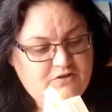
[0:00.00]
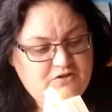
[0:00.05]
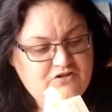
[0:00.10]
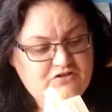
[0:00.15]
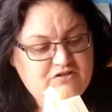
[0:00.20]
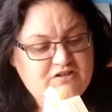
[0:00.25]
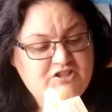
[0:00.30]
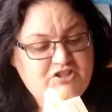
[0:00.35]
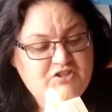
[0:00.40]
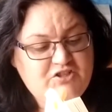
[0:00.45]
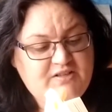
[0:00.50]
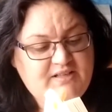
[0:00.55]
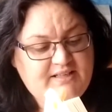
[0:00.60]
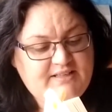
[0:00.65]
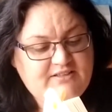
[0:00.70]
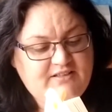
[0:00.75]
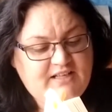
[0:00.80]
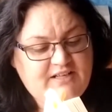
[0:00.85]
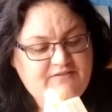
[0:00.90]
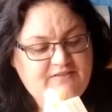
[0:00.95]
Tori chewed it
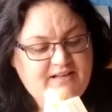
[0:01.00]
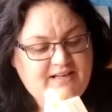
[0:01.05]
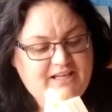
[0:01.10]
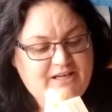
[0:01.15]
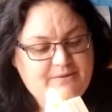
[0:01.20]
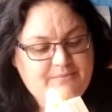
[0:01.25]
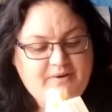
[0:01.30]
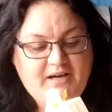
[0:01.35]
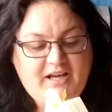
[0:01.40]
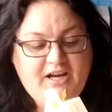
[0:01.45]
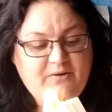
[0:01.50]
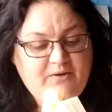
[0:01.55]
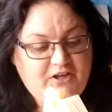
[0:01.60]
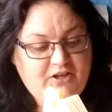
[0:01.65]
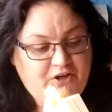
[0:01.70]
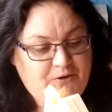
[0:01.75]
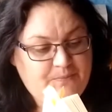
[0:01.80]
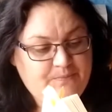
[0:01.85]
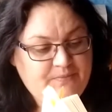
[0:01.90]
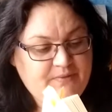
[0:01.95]
inside of her lip. I don't
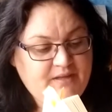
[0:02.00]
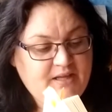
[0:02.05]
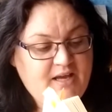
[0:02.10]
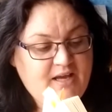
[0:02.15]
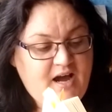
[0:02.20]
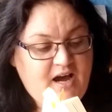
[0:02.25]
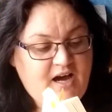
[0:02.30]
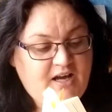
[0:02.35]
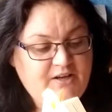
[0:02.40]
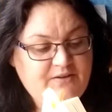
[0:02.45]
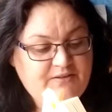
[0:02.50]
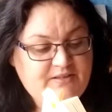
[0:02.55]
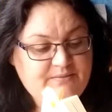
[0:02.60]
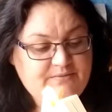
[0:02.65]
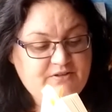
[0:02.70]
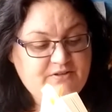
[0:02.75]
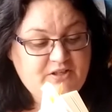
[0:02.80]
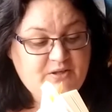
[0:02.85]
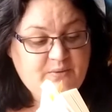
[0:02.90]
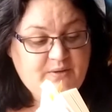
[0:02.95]
know. I didn't seem
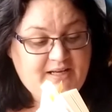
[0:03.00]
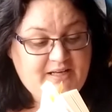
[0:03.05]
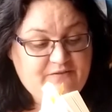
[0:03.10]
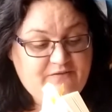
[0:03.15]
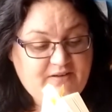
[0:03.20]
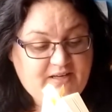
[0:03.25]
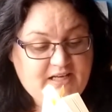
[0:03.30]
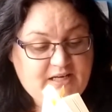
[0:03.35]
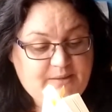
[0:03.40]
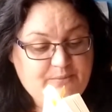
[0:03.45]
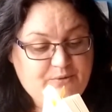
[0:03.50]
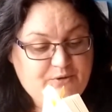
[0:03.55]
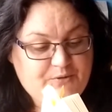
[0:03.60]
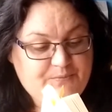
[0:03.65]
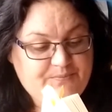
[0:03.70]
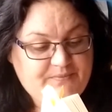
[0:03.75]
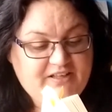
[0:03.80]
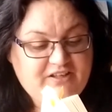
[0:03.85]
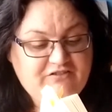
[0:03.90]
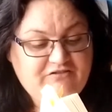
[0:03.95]
to know anything anymore.
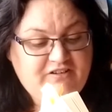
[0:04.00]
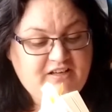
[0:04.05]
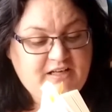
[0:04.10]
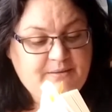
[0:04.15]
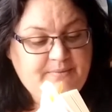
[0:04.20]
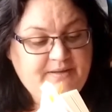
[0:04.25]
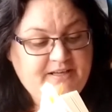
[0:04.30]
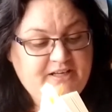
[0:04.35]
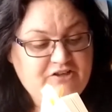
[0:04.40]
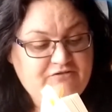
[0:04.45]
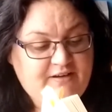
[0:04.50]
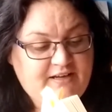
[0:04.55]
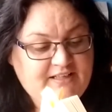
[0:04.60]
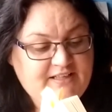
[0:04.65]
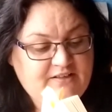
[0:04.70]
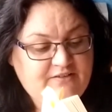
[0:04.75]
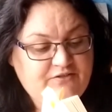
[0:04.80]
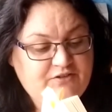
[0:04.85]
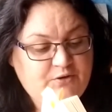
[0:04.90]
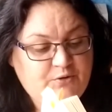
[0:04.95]
He's incredibly
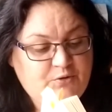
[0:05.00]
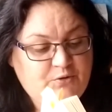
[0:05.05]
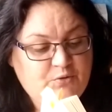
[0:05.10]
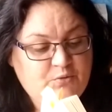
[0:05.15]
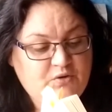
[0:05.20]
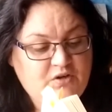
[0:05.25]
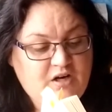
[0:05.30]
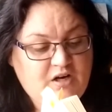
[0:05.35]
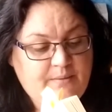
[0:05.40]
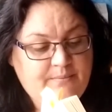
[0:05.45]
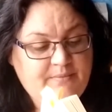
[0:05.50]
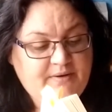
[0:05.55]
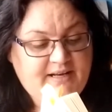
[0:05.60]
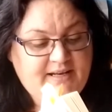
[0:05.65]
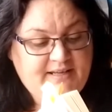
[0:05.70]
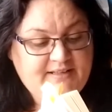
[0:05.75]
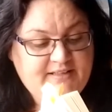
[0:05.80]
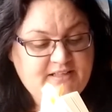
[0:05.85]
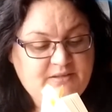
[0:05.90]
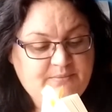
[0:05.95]
attractive, so cool, calm and
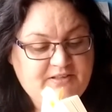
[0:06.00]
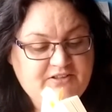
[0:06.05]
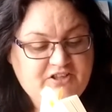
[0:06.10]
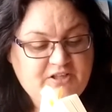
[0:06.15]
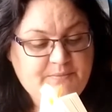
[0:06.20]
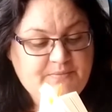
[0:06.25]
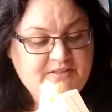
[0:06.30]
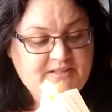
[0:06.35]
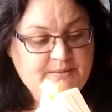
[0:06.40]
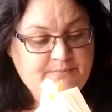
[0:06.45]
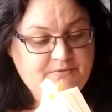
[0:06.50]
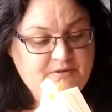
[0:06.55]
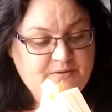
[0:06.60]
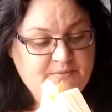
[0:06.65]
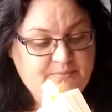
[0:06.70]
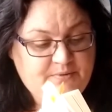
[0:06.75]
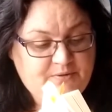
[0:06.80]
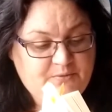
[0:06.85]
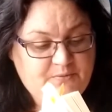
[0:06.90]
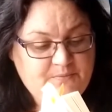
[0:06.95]
collected, but so
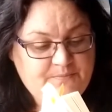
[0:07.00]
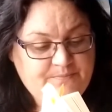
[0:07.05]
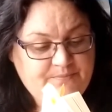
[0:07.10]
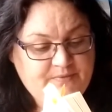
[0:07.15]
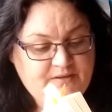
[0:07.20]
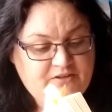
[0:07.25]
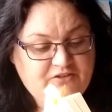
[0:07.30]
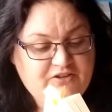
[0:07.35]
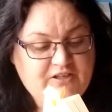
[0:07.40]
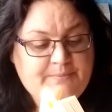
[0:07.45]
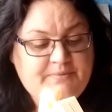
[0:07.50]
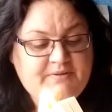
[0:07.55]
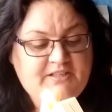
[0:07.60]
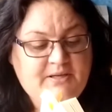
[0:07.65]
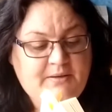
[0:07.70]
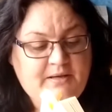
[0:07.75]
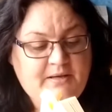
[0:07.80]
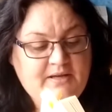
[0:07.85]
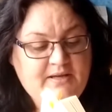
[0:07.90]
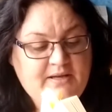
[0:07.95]
perceptible. So
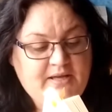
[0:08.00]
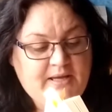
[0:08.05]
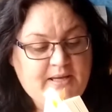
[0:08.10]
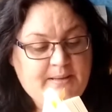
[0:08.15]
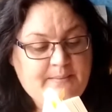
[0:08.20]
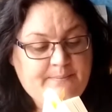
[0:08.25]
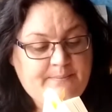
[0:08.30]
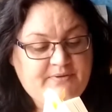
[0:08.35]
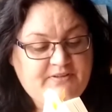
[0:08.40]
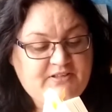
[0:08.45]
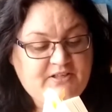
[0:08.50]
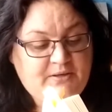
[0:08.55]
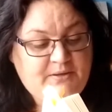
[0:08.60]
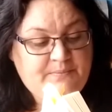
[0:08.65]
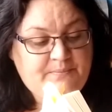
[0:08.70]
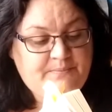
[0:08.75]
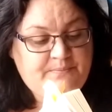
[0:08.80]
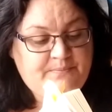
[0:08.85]
perceptive. Besides,